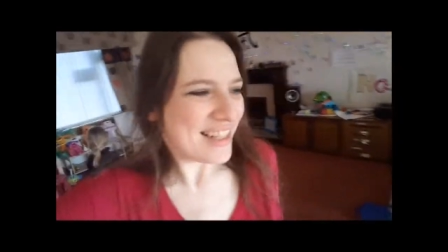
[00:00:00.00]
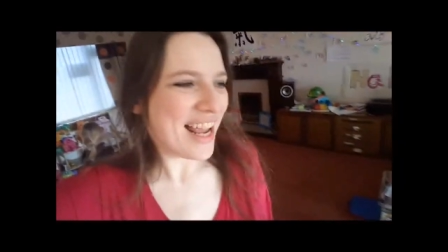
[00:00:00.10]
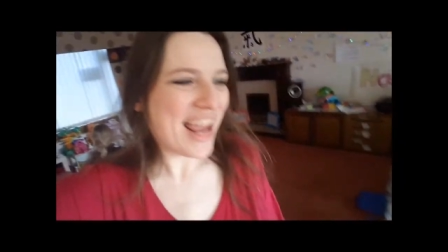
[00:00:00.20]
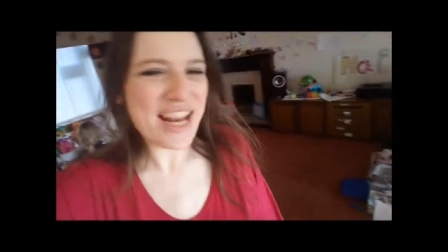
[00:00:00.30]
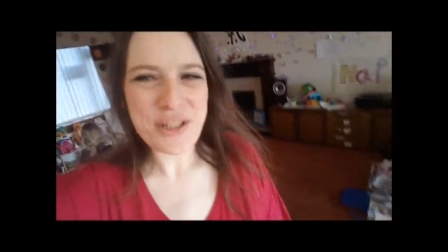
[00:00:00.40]

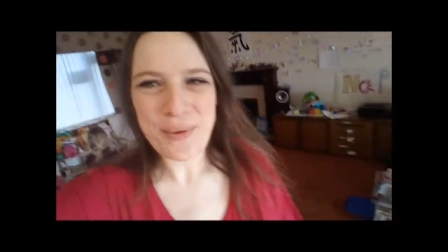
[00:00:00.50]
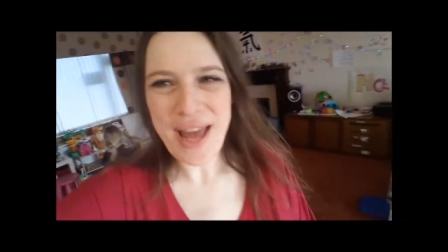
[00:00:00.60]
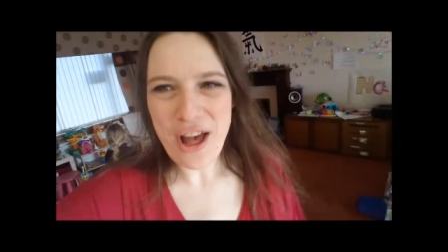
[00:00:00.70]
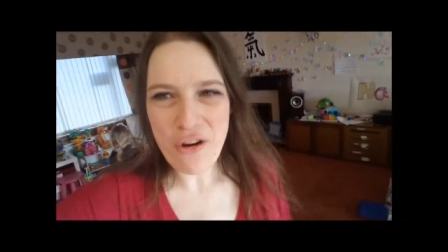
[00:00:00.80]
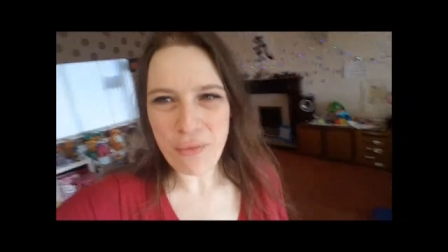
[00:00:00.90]
Day
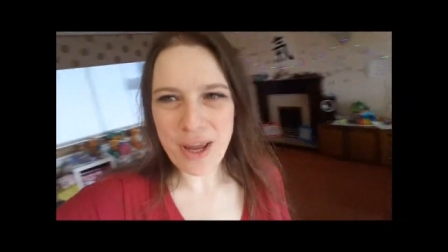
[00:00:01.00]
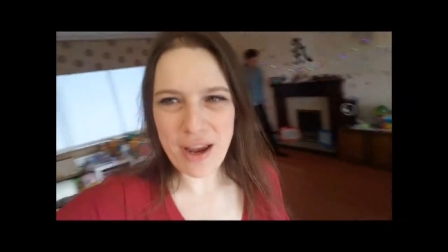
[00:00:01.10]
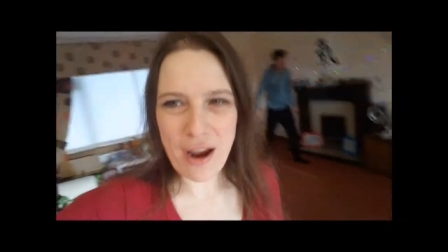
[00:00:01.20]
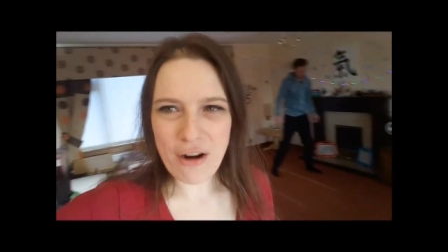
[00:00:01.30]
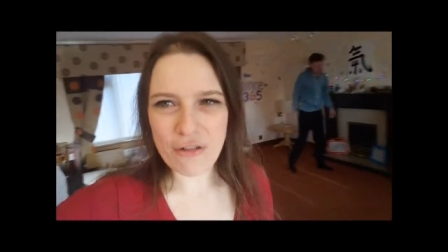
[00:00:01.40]
12,
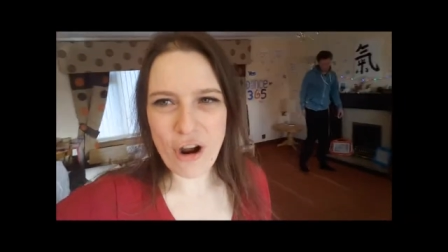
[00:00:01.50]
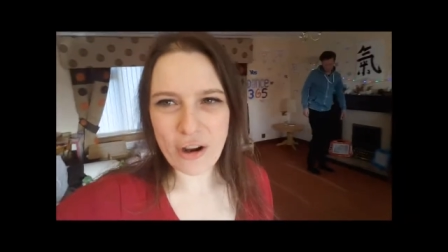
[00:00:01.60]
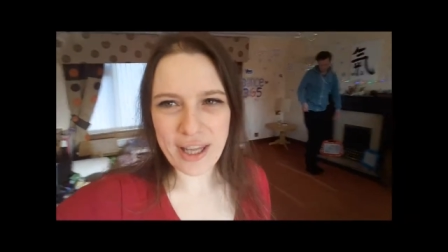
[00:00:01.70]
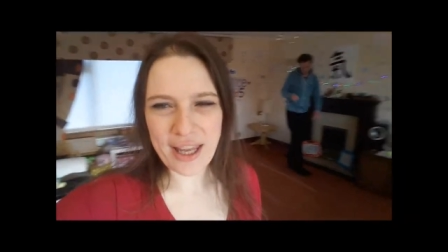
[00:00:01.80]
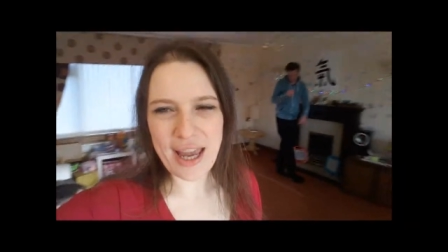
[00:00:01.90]
we are
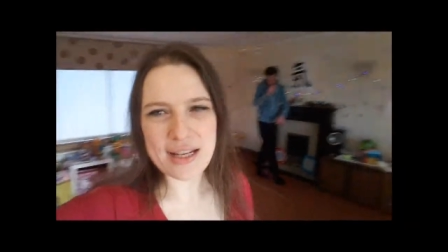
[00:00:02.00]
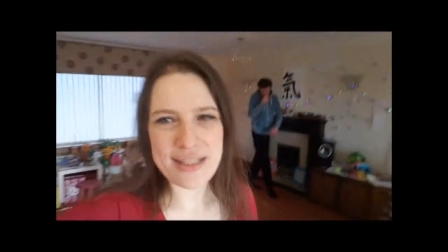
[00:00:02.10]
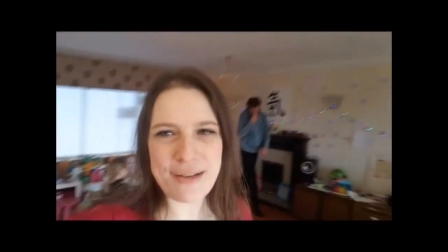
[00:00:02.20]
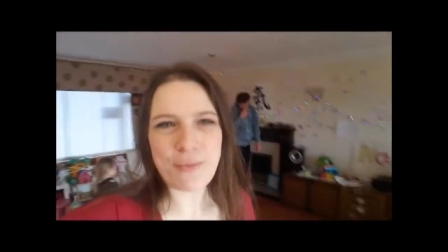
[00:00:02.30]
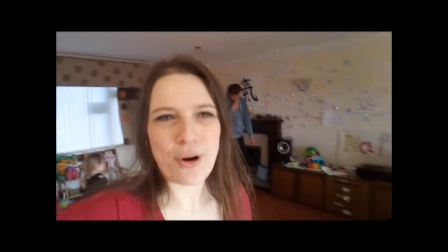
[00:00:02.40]
rocking it.
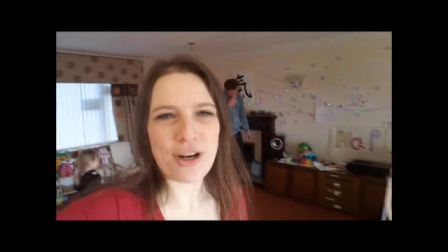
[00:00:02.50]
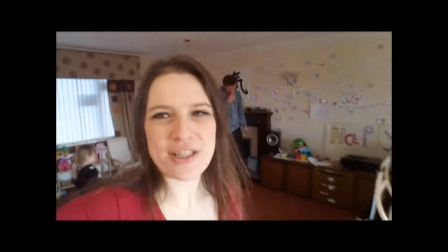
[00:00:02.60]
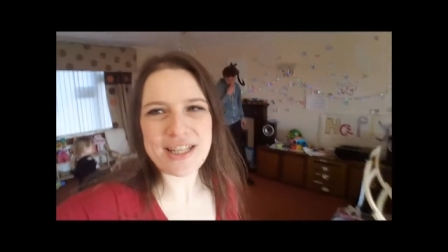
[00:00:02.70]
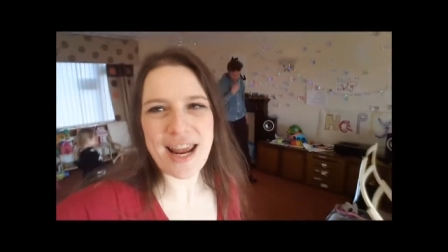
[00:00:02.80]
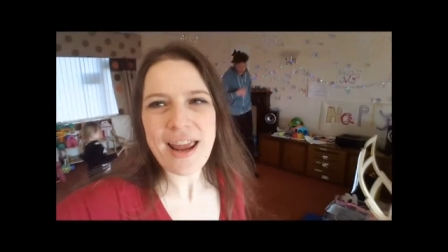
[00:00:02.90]
Teamwork
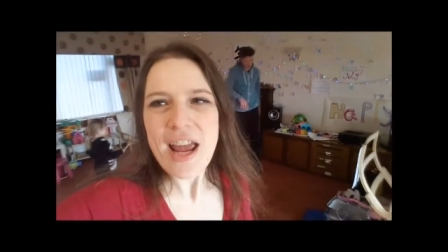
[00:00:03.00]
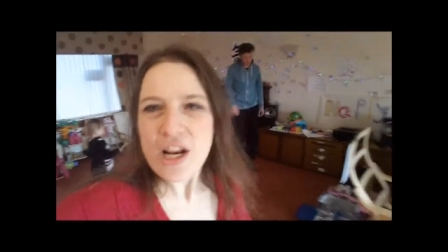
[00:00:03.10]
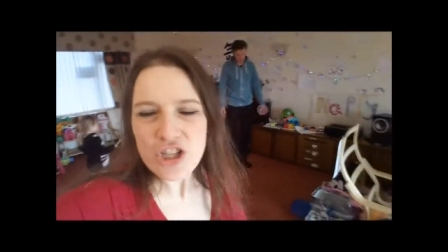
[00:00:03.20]
today.